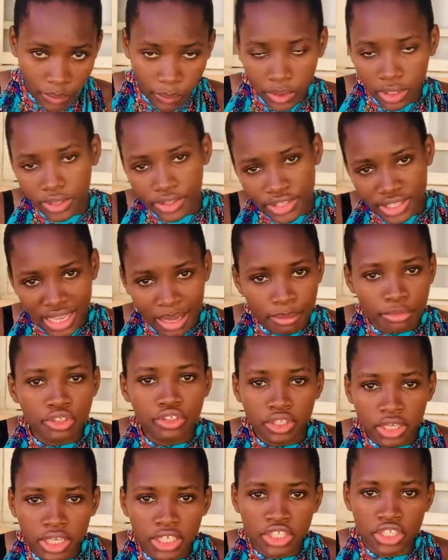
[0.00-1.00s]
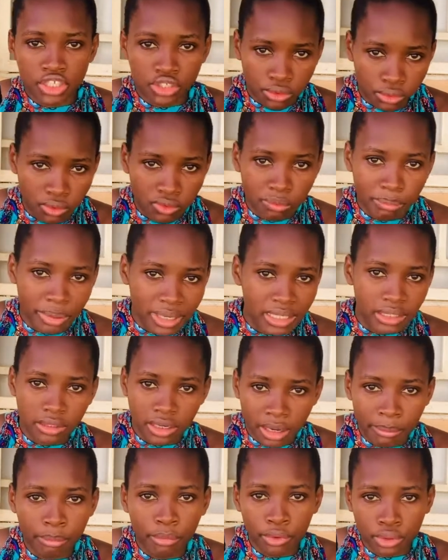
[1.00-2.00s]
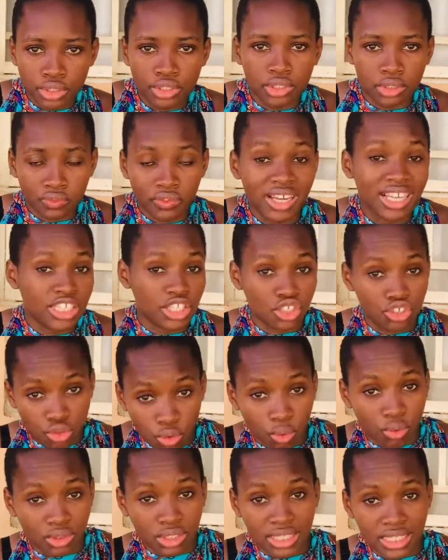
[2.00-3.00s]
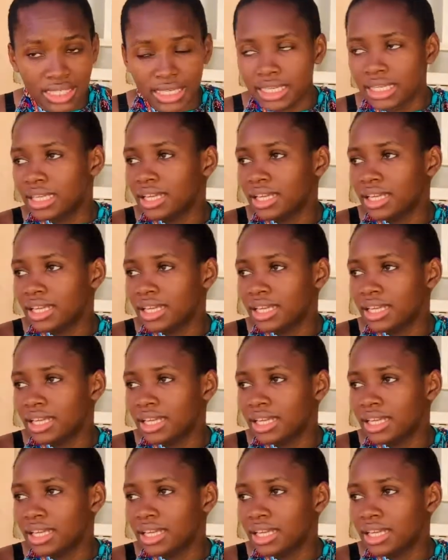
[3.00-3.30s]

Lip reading: Well, some students do, but most of us don't.